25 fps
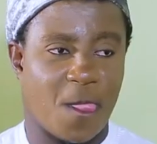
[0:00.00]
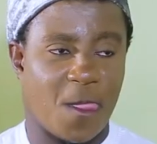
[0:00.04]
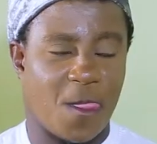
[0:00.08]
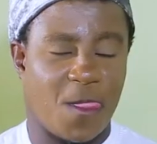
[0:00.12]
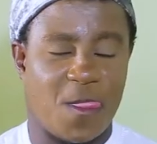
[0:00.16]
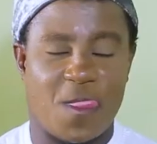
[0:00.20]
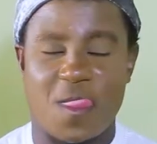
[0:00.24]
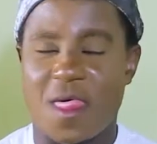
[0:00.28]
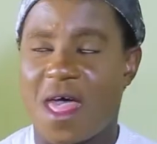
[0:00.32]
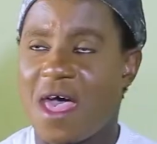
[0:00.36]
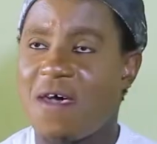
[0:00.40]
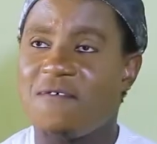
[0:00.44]

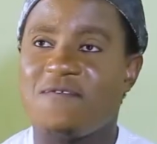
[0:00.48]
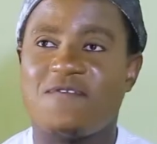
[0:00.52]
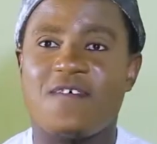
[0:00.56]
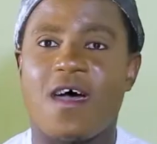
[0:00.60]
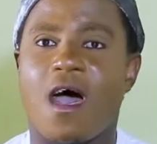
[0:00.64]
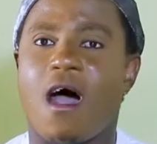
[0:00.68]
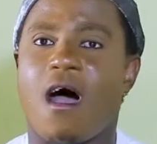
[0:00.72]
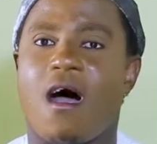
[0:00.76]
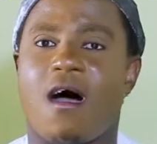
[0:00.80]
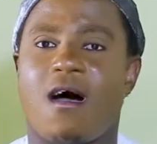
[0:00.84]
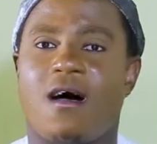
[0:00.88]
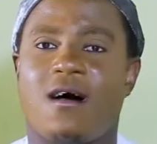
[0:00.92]

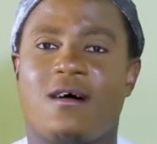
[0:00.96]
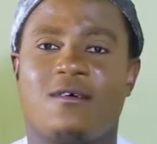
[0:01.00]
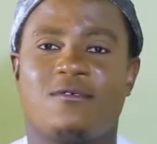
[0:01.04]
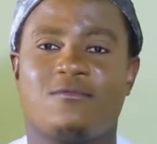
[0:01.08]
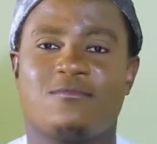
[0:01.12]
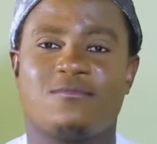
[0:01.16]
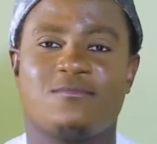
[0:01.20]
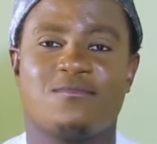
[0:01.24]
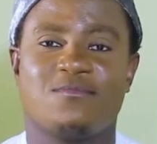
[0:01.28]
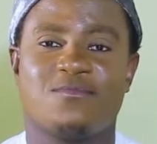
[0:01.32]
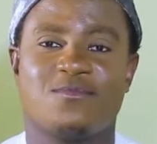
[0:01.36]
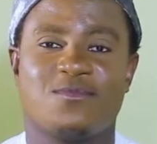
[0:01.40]
Never
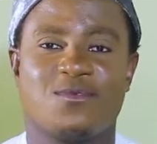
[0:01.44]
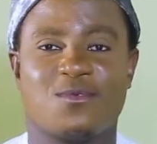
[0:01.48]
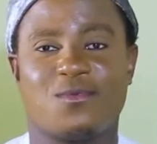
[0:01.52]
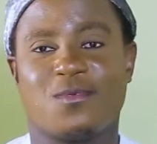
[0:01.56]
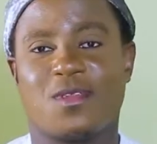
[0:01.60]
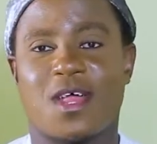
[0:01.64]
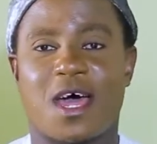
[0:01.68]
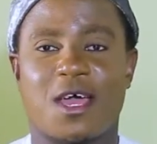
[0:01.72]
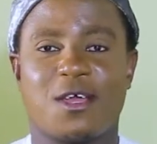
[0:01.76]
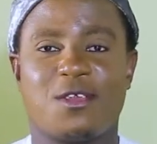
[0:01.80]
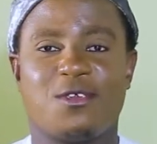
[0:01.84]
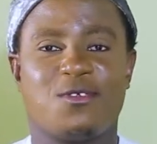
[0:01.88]

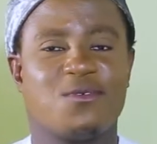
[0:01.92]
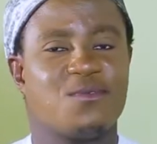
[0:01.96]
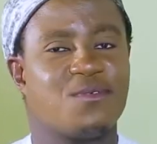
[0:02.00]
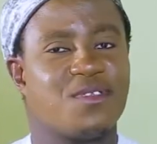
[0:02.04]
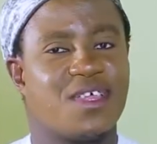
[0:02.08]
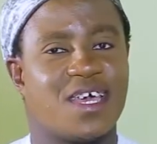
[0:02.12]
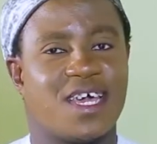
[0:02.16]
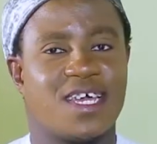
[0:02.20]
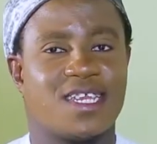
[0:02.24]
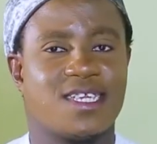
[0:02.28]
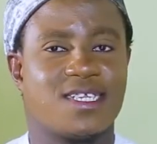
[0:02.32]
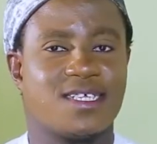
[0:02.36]
will I do
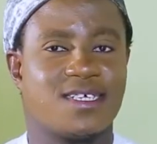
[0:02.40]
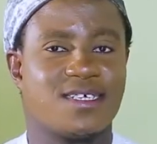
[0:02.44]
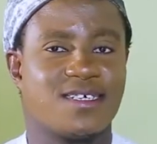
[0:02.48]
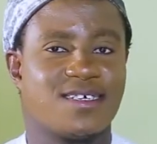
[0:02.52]
that.